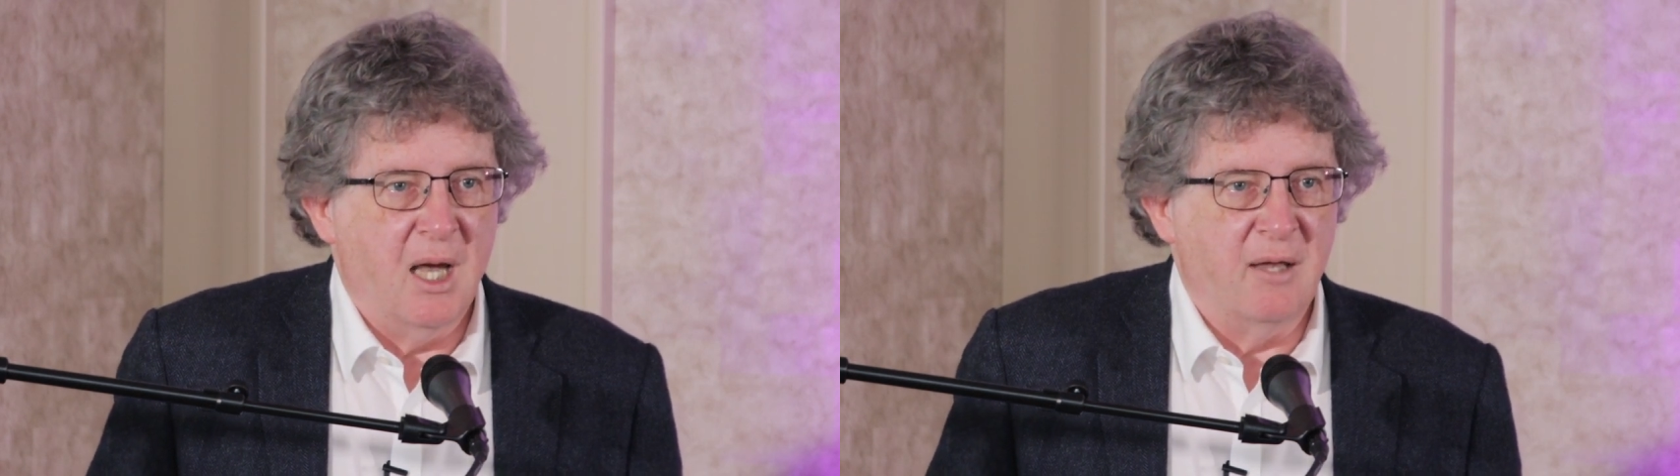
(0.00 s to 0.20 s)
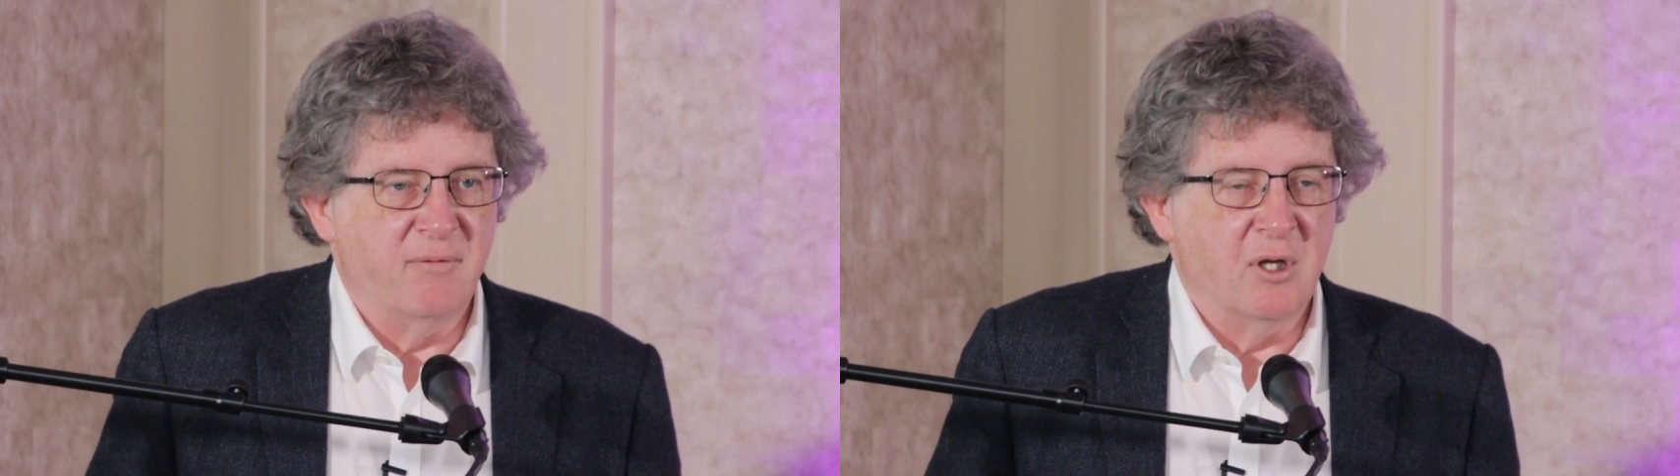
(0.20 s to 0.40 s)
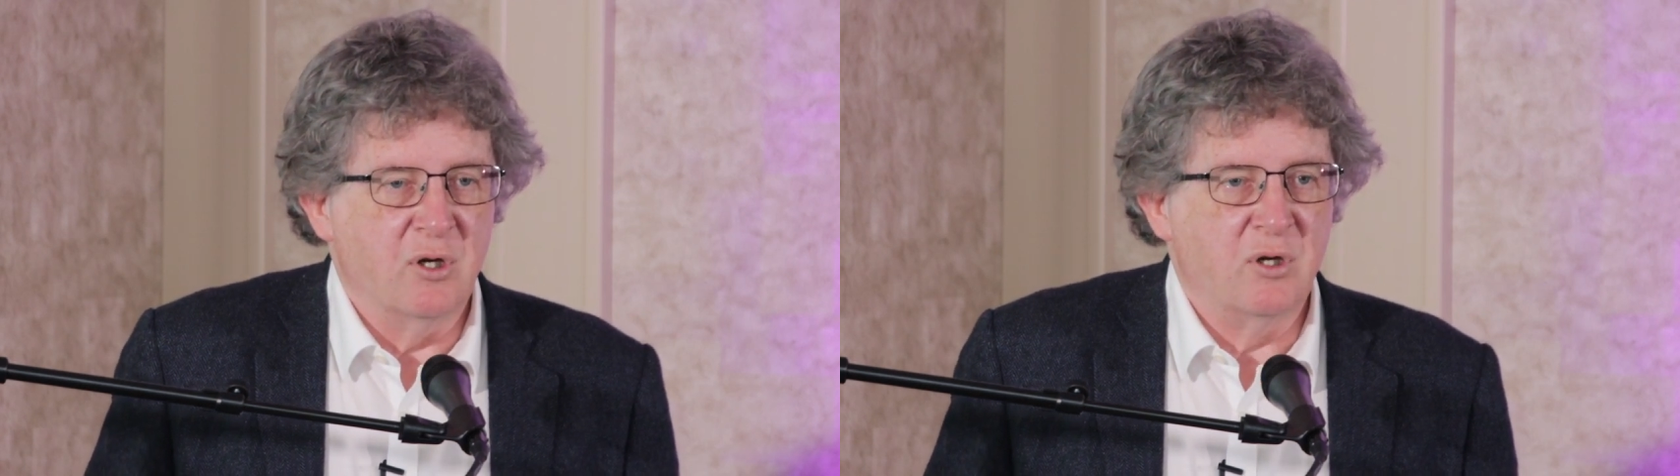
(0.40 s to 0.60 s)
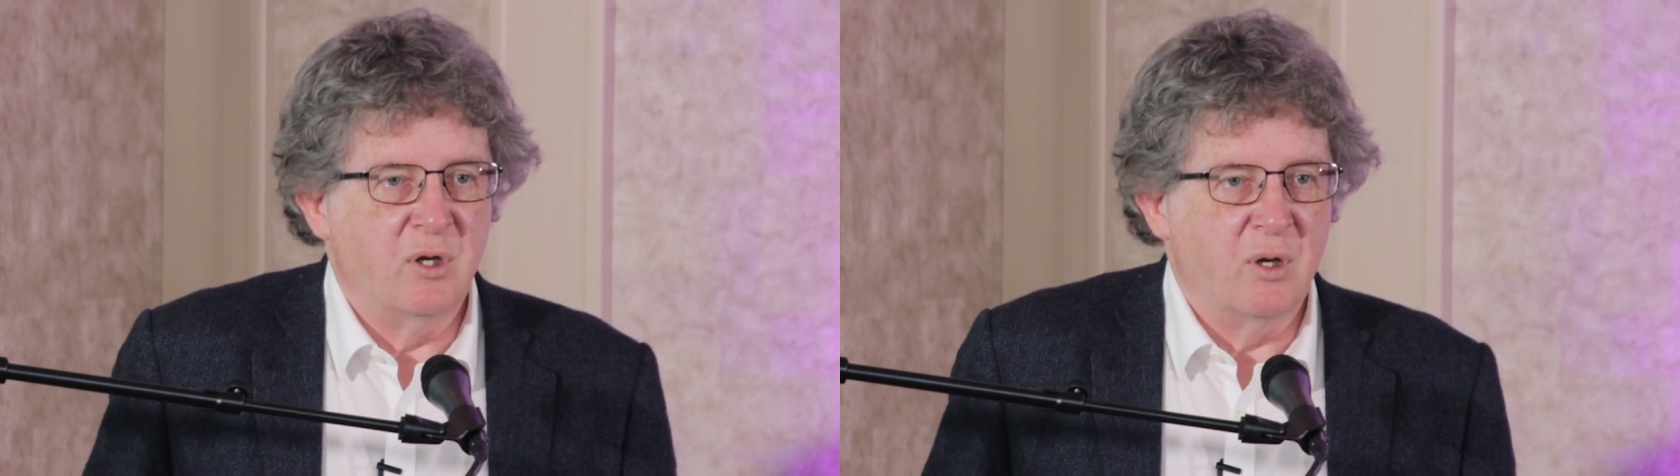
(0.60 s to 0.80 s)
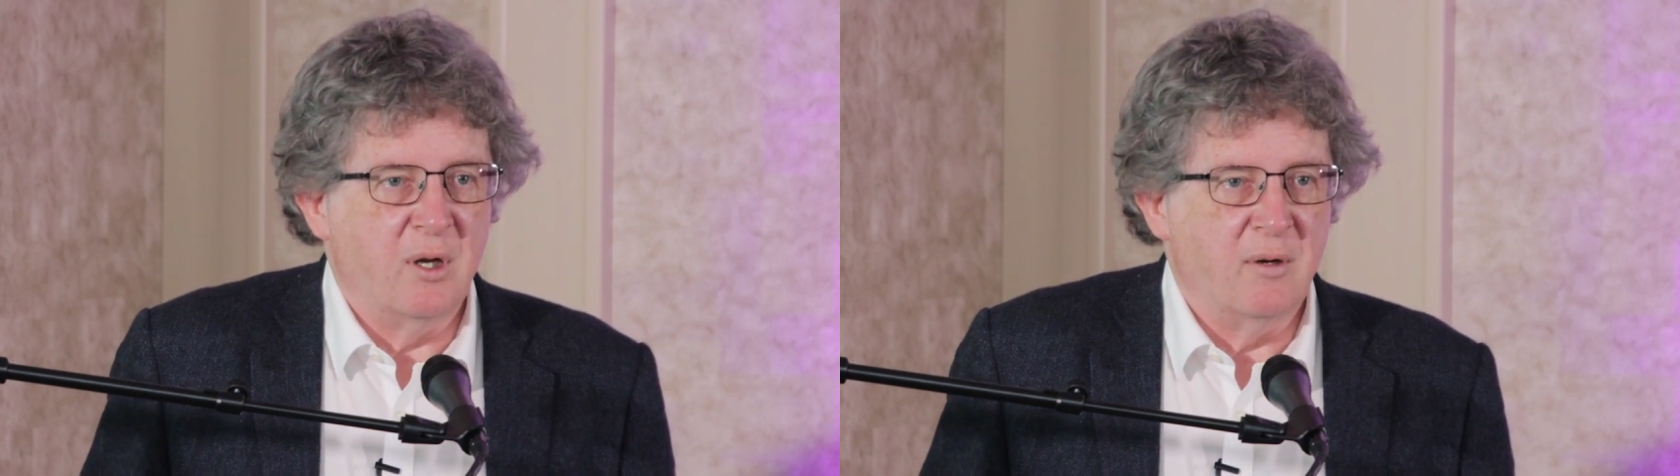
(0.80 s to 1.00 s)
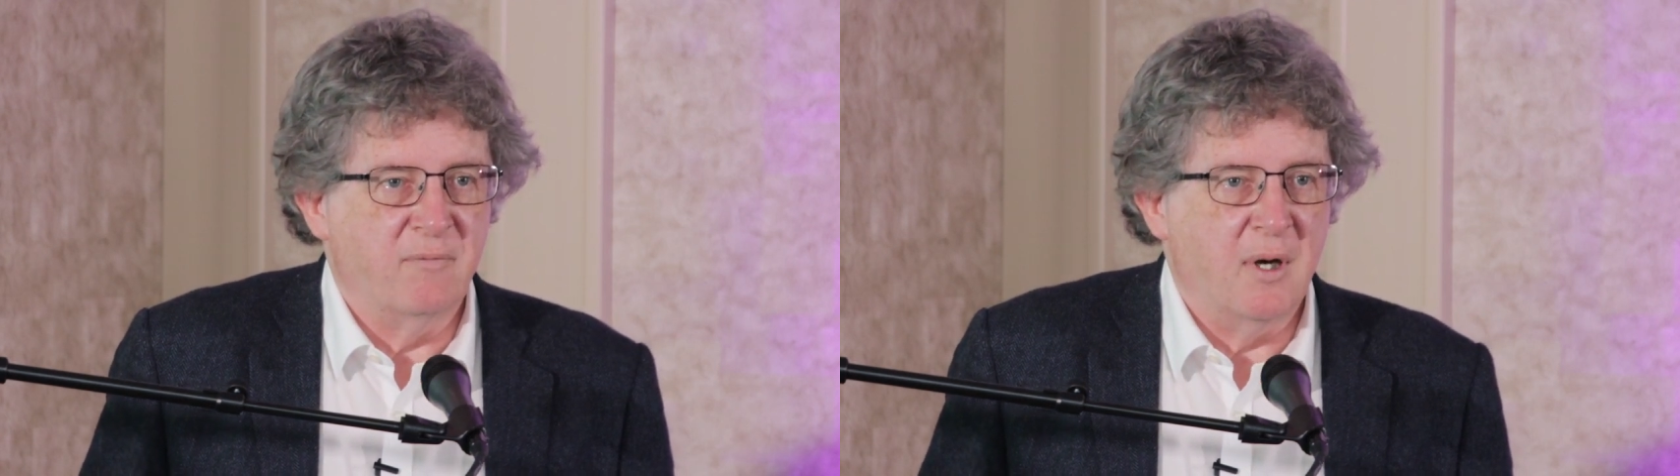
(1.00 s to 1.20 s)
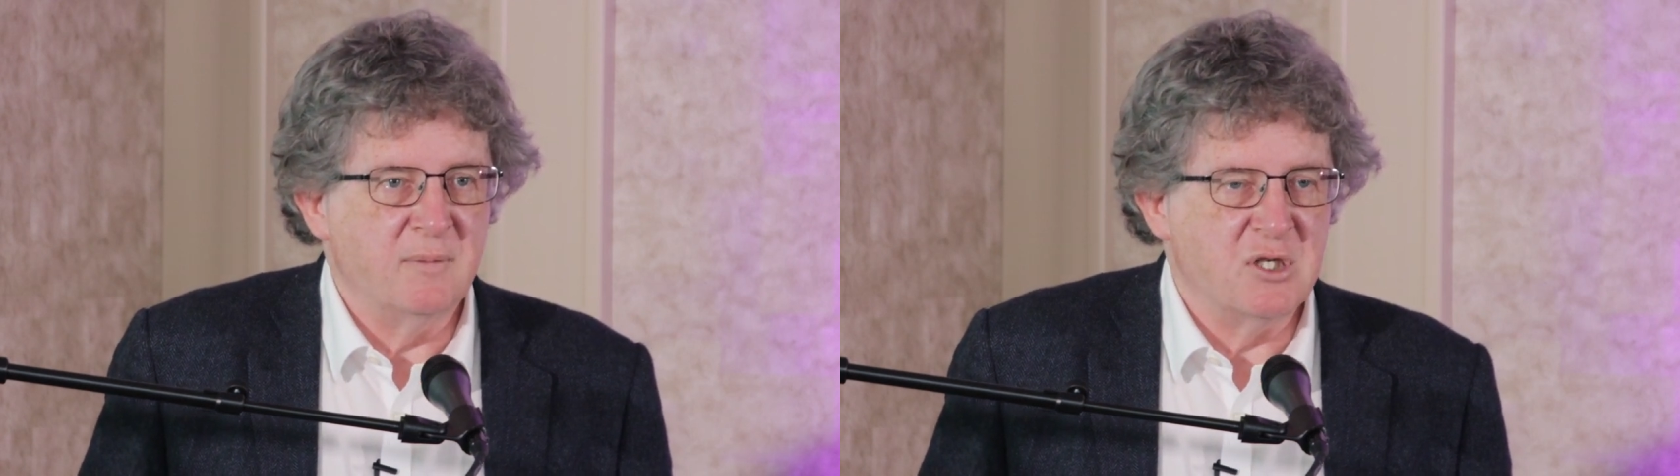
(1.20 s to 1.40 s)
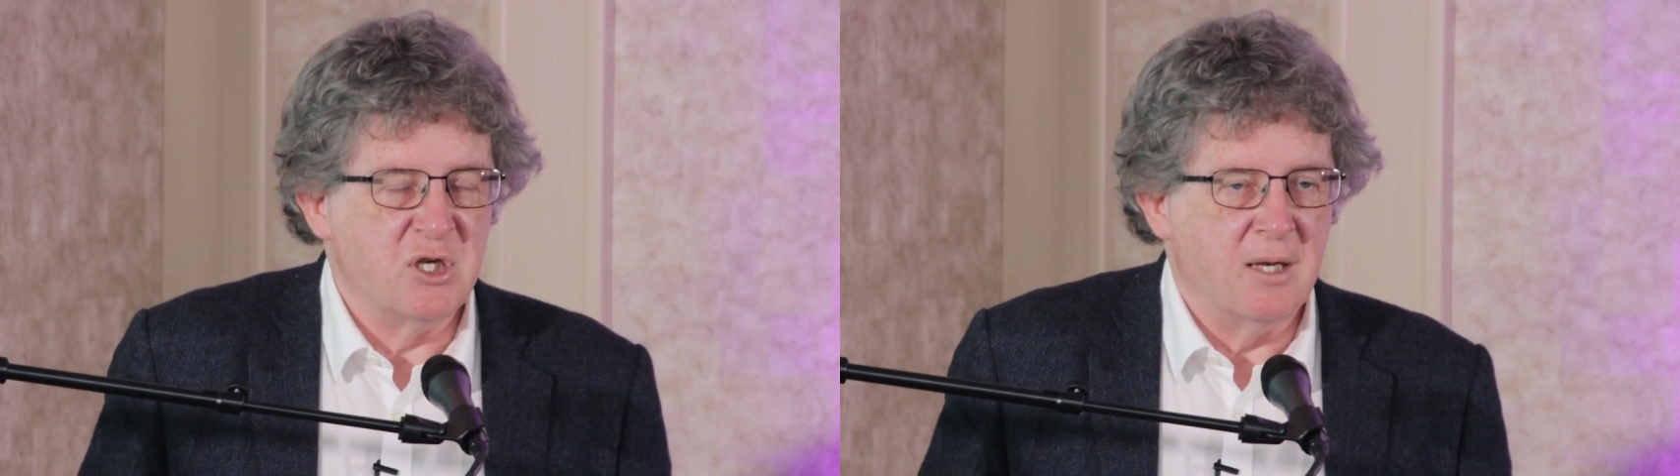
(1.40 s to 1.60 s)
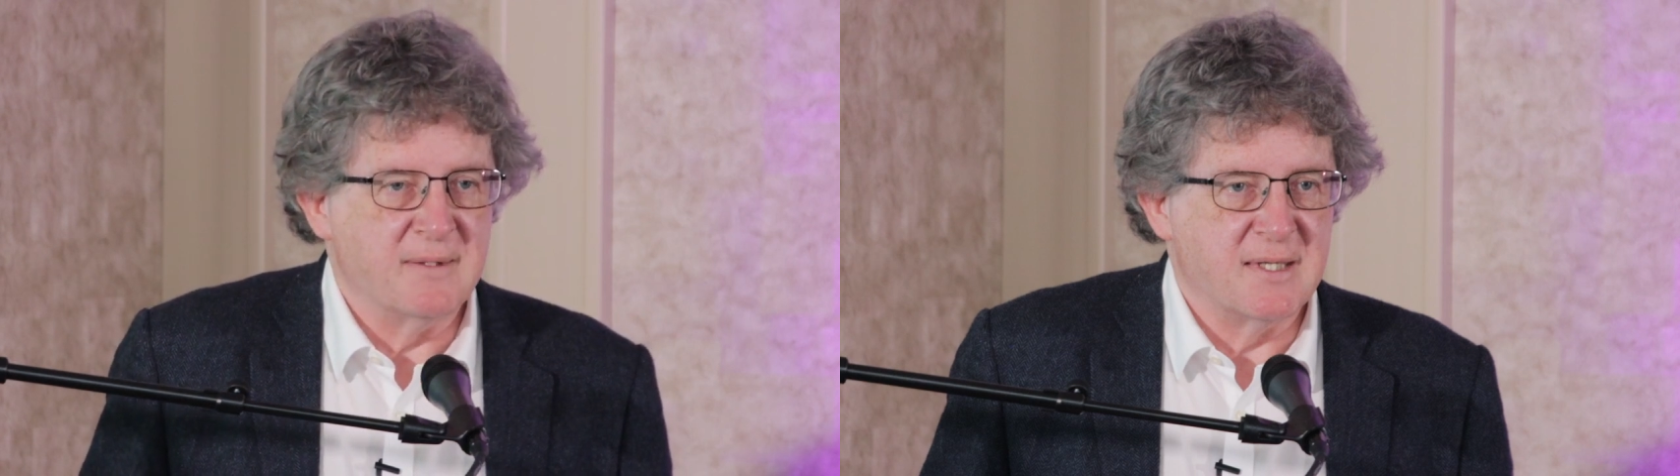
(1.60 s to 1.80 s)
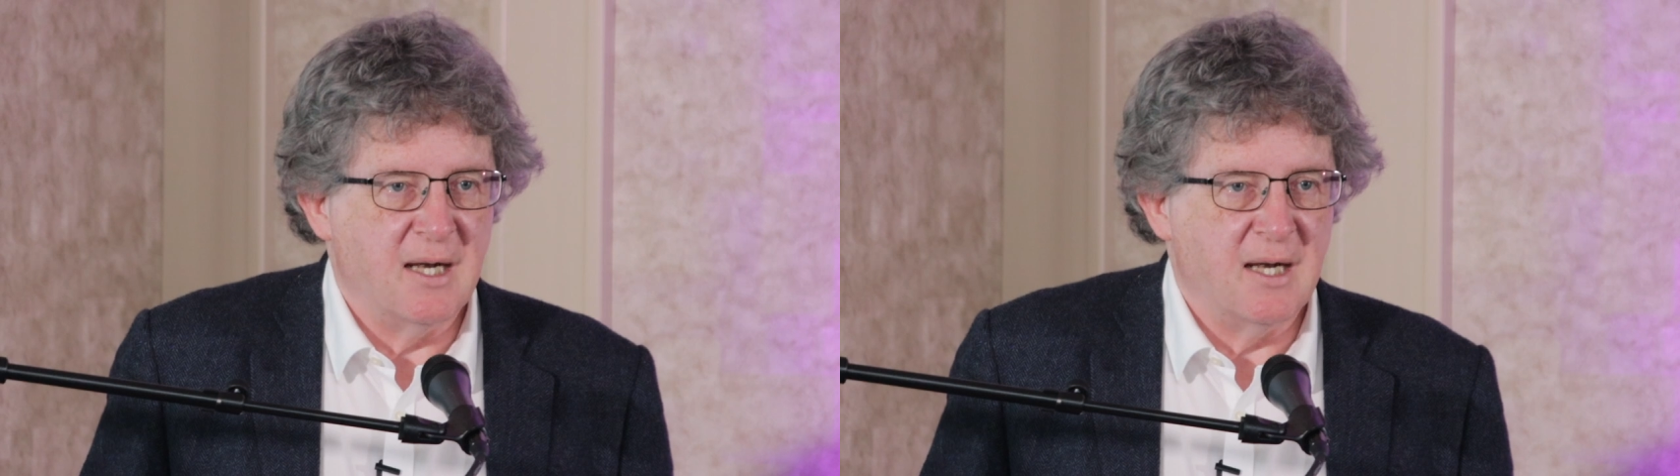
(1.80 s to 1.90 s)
If you look from the James